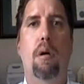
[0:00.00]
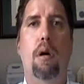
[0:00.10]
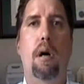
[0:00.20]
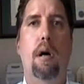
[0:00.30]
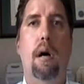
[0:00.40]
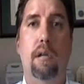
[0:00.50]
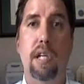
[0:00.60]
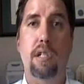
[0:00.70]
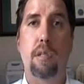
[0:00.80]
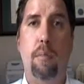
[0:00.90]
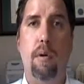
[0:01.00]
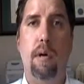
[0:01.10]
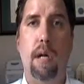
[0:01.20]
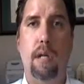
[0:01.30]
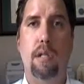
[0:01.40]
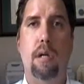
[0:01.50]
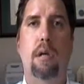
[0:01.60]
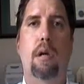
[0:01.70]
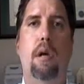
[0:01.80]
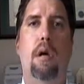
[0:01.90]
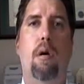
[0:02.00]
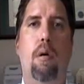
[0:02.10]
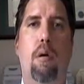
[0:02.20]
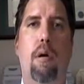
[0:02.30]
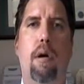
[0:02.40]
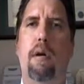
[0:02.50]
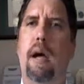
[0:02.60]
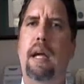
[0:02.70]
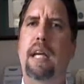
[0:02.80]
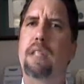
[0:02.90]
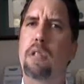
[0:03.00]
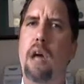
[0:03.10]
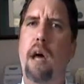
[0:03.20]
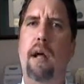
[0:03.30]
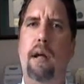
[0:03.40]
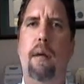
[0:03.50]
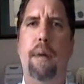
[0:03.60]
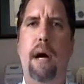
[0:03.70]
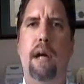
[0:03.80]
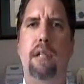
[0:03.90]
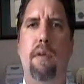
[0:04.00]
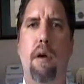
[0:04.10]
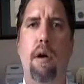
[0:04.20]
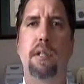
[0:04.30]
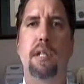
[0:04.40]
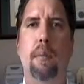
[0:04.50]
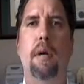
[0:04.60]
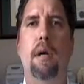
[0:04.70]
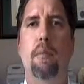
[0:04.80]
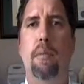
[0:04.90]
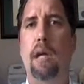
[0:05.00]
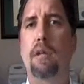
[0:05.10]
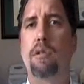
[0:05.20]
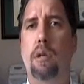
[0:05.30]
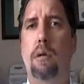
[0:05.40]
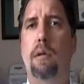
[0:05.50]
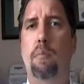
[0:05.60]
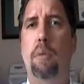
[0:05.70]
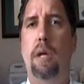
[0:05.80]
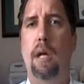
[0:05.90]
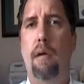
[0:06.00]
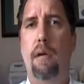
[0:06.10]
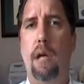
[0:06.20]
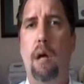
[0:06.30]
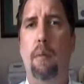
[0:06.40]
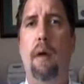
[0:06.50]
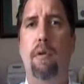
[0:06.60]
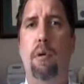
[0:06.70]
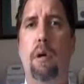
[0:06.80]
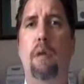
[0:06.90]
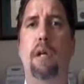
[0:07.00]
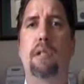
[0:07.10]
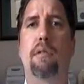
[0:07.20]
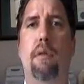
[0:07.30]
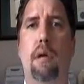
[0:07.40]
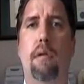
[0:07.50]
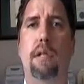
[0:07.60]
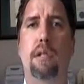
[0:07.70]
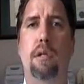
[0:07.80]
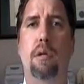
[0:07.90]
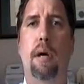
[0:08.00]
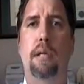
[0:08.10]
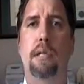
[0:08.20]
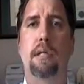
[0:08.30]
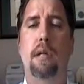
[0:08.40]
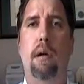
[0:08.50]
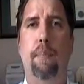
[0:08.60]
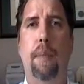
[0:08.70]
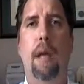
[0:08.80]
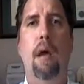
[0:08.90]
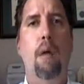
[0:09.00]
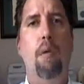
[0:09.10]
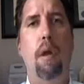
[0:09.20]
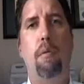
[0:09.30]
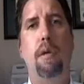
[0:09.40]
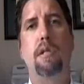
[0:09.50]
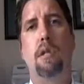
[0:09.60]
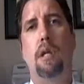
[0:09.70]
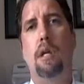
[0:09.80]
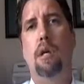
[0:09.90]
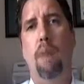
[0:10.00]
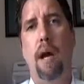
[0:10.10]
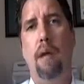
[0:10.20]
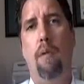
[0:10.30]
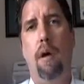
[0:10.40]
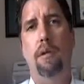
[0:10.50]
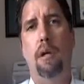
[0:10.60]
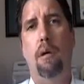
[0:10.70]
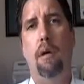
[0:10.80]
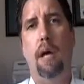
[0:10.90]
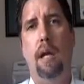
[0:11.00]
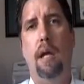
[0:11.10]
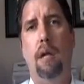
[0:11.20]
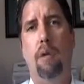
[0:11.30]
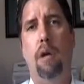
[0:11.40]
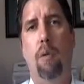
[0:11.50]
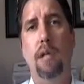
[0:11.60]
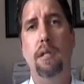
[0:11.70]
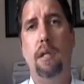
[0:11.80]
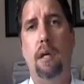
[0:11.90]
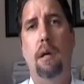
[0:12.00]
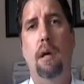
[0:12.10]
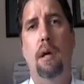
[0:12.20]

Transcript: a lien subordination, or I guess there's not a box for hardship, but that can certainly be an outcome of a request for a collection due process hearing. One of the reasons that you might want to go ahead and request a